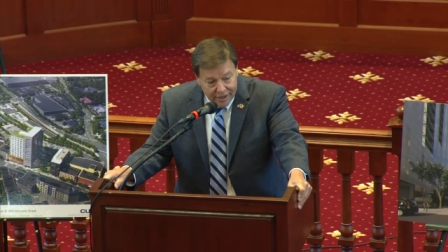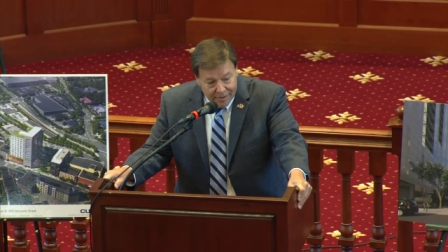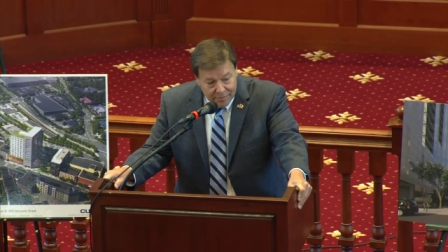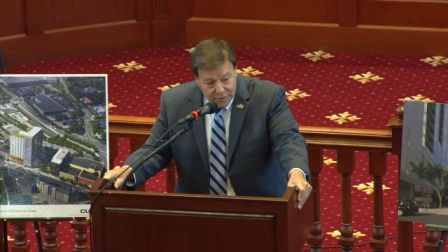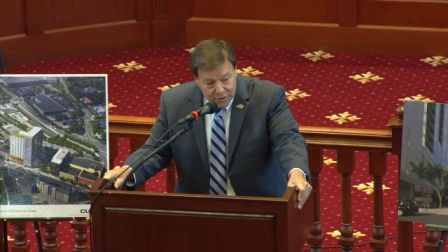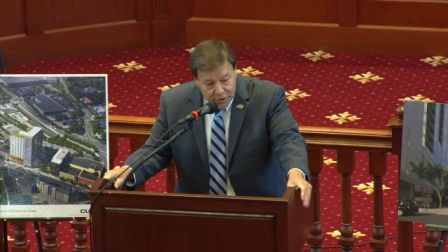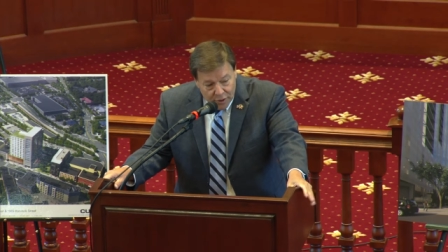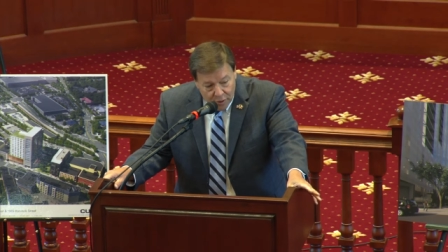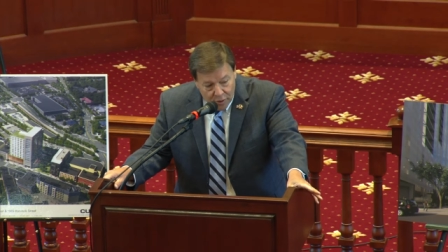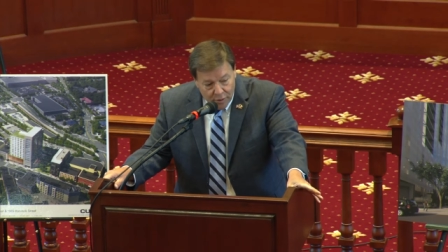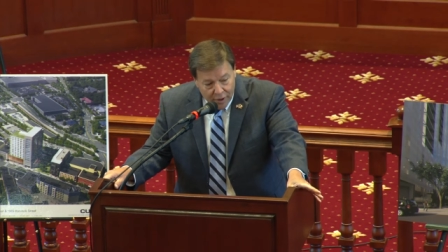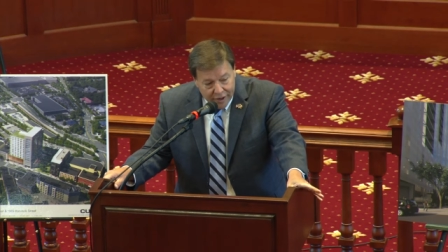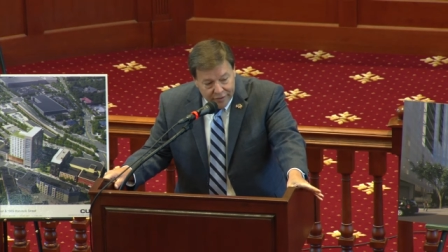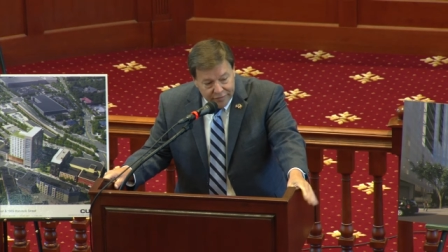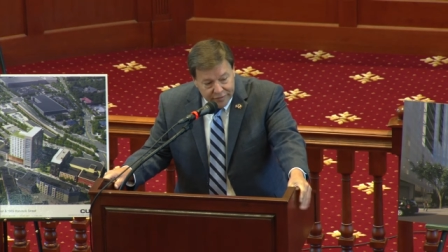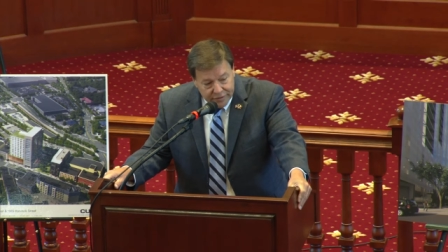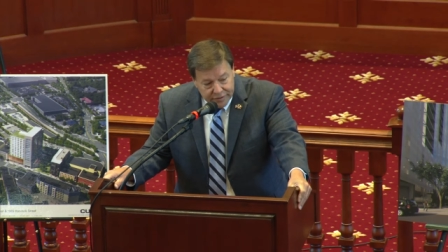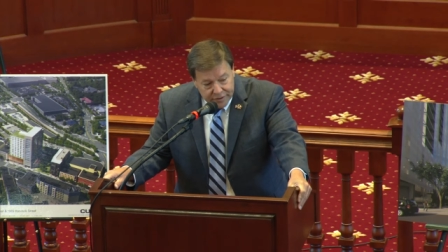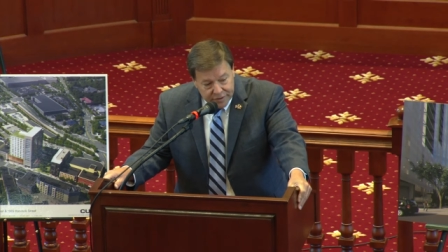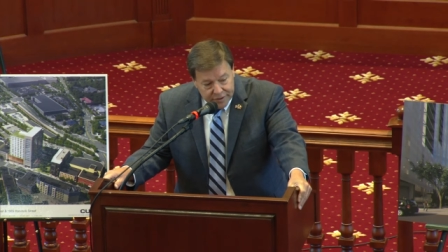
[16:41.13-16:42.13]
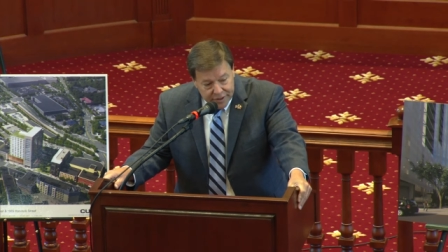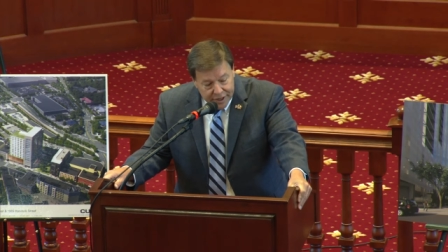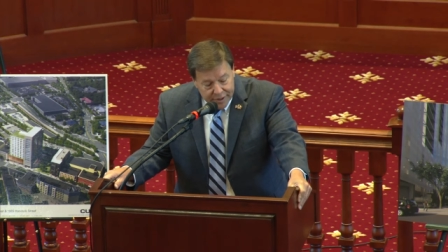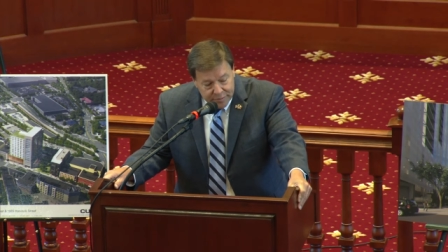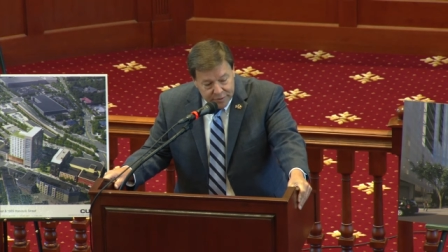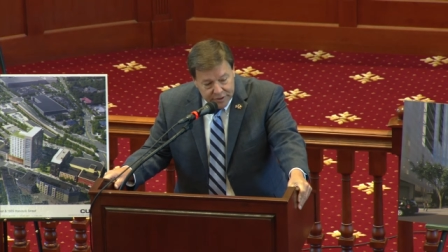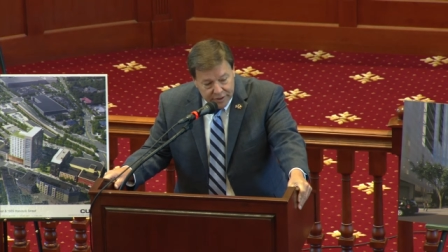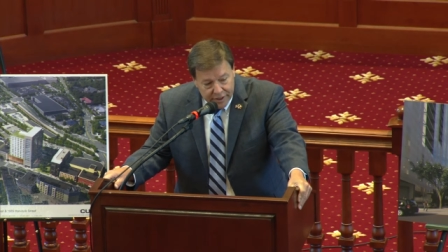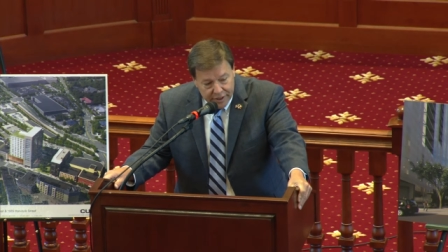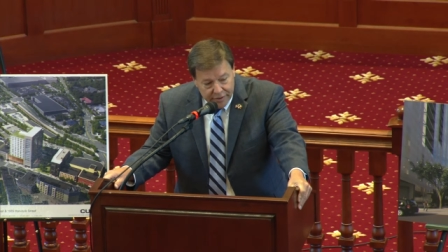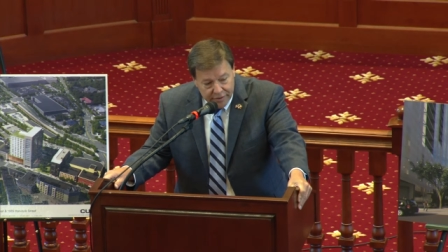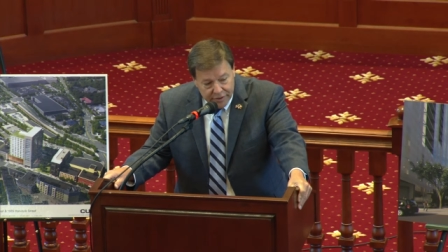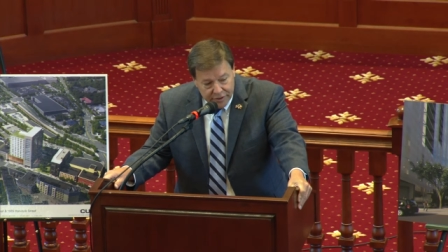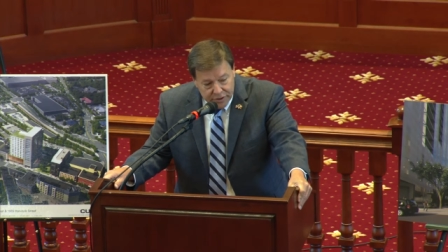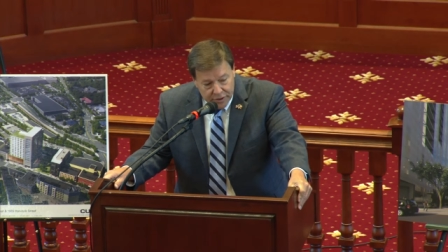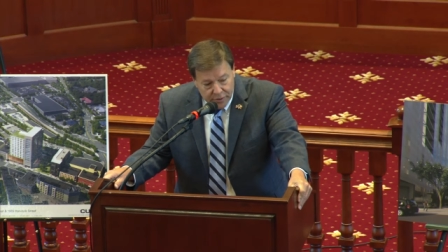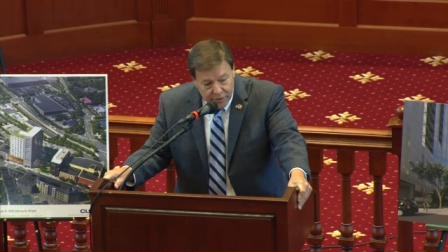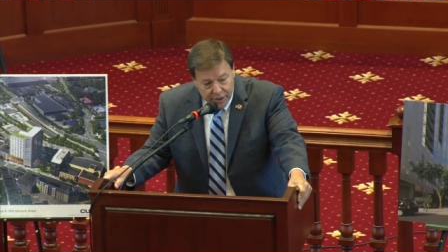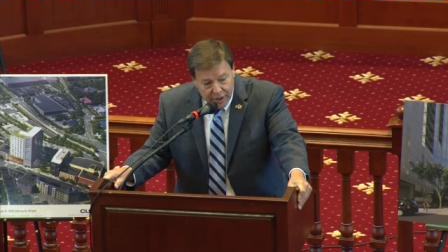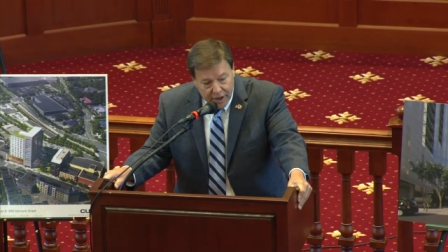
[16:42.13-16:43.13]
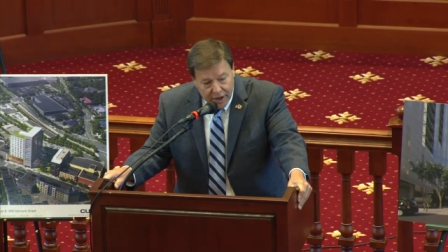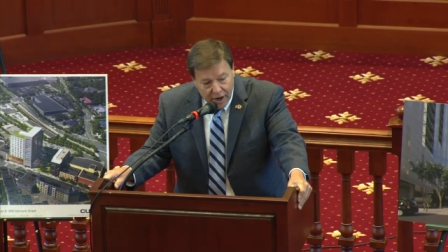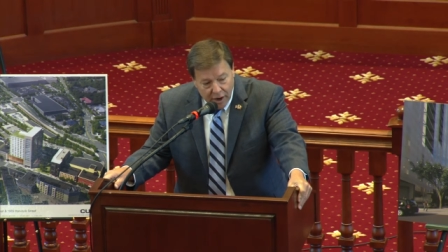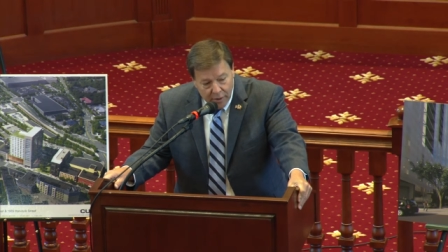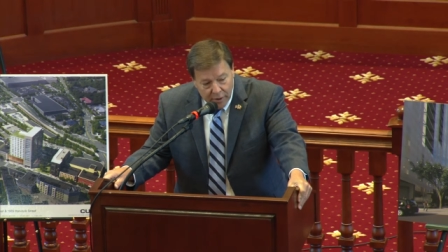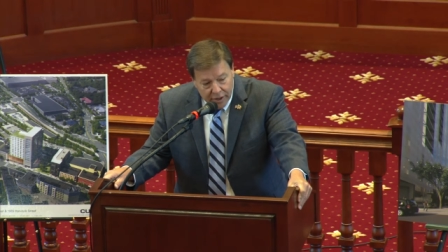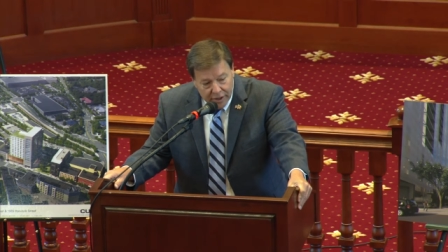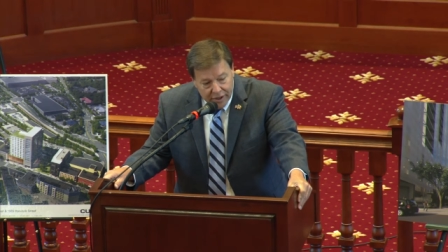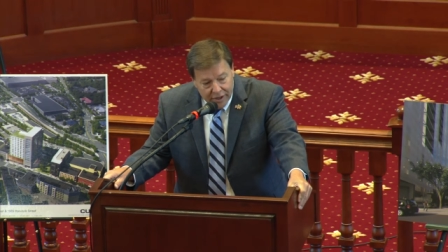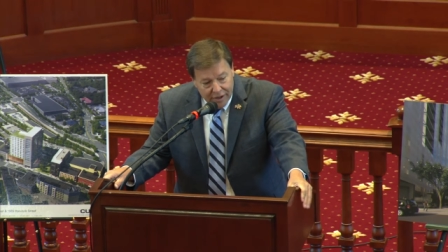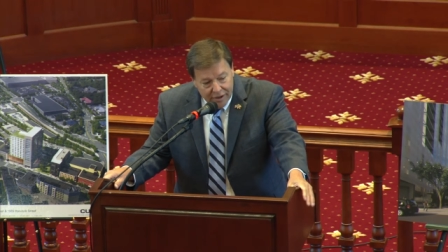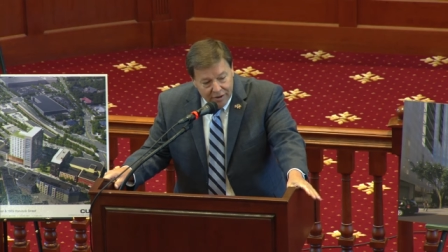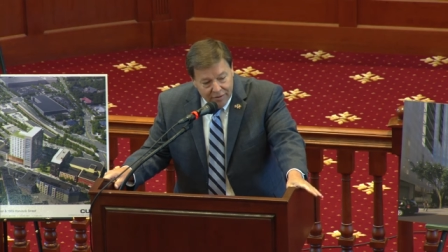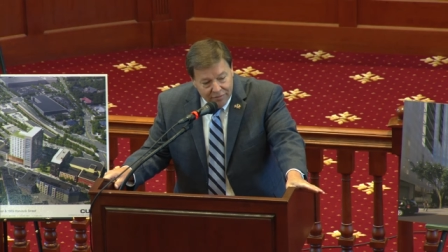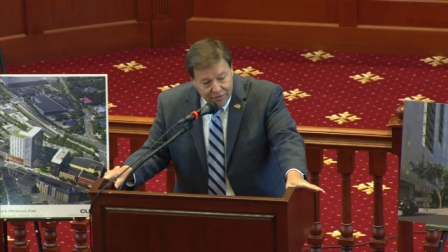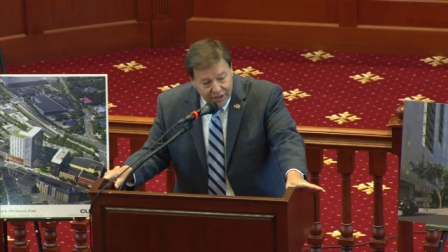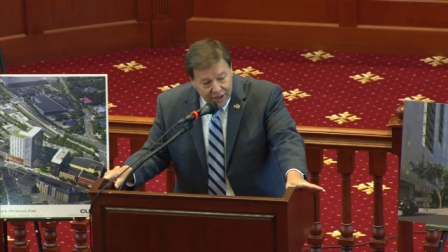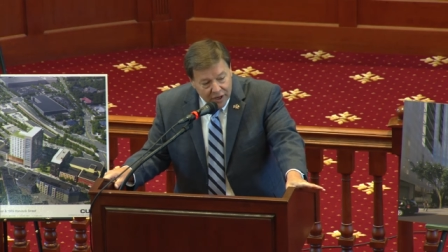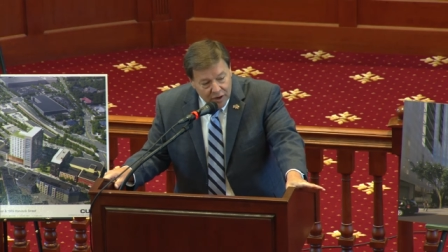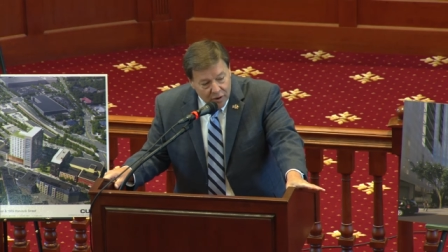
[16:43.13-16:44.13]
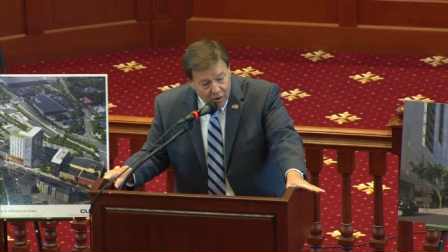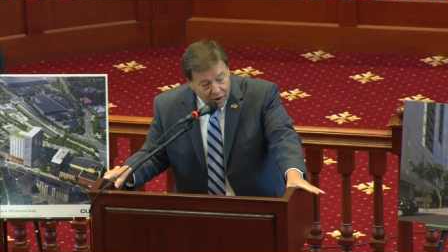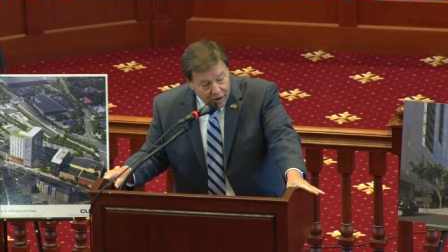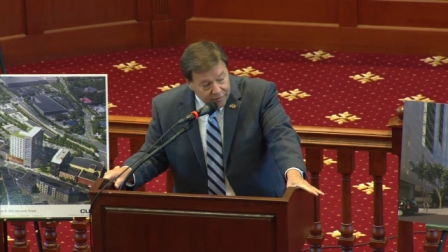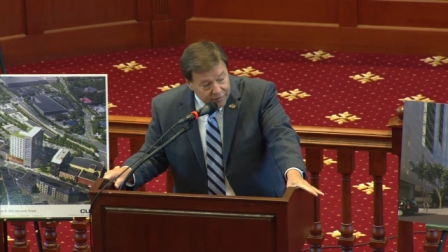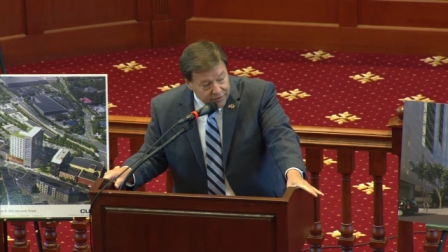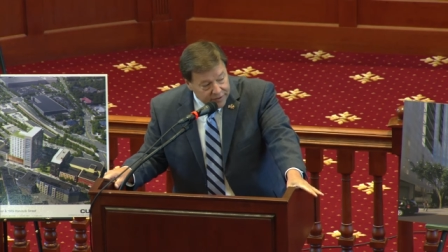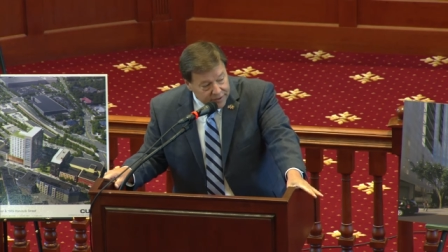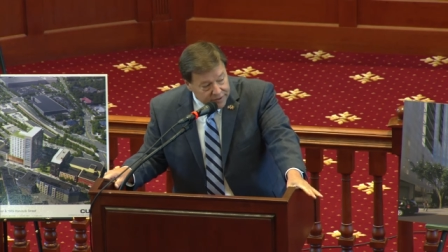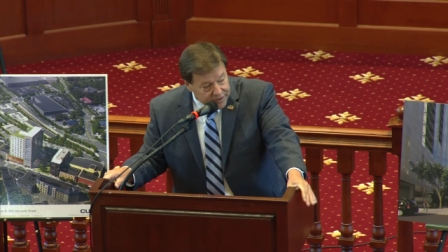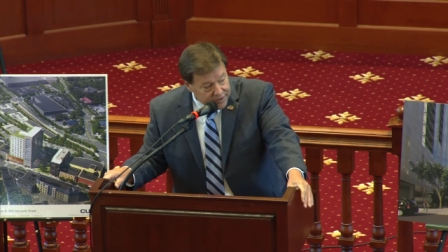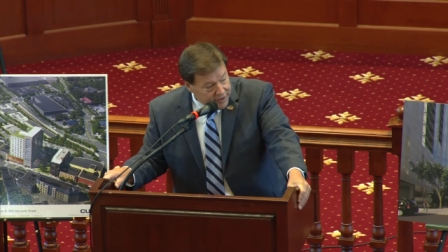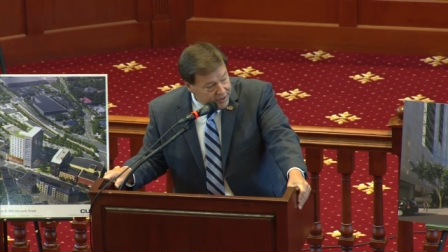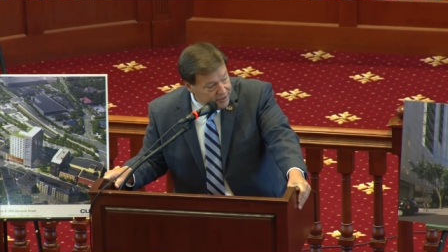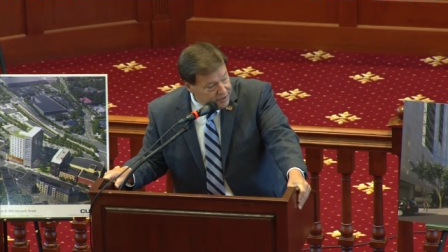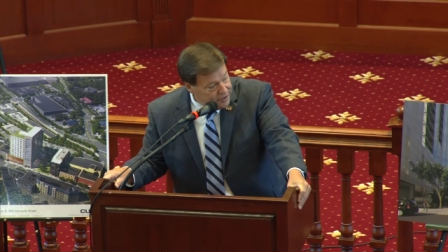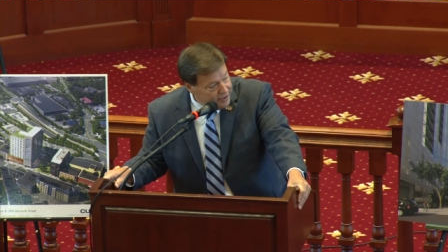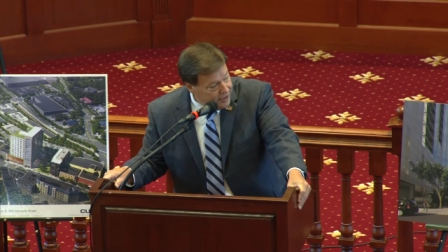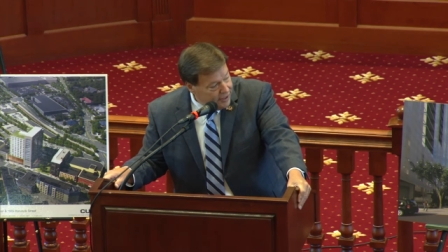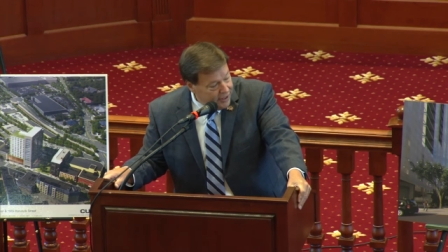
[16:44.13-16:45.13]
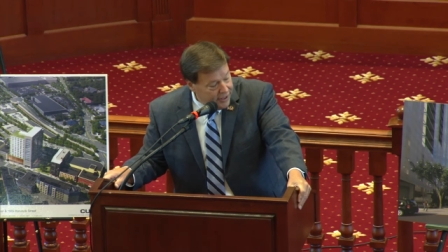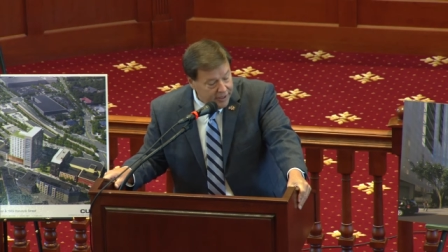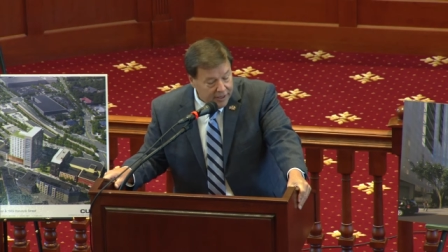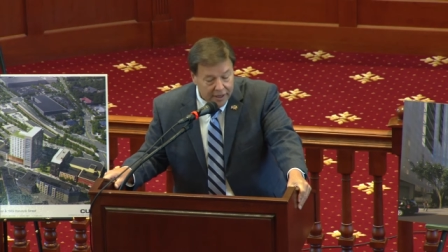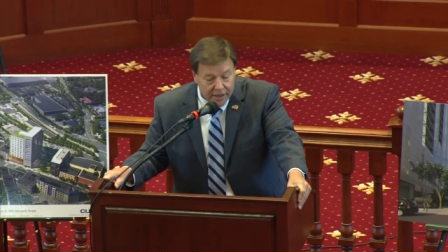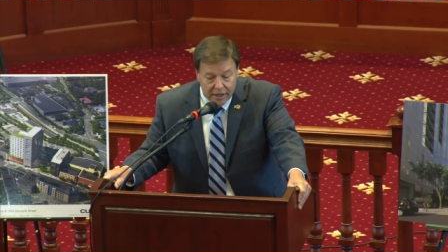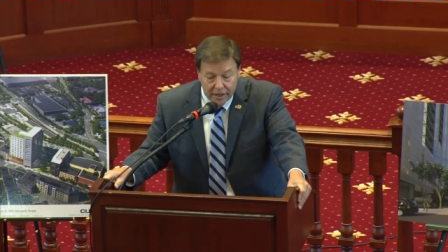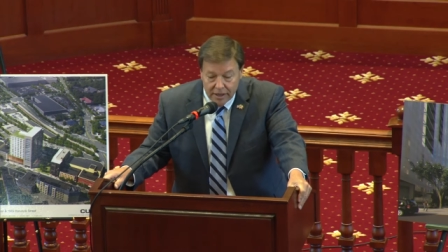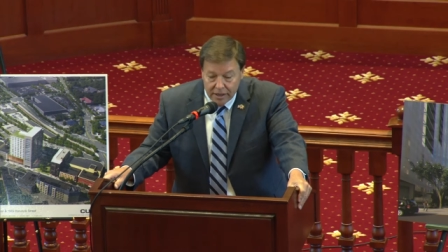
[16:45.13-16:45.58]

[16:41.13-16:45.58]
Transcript: I'm so grateful to Sam Slater and Joey Arcari for their confidence in the city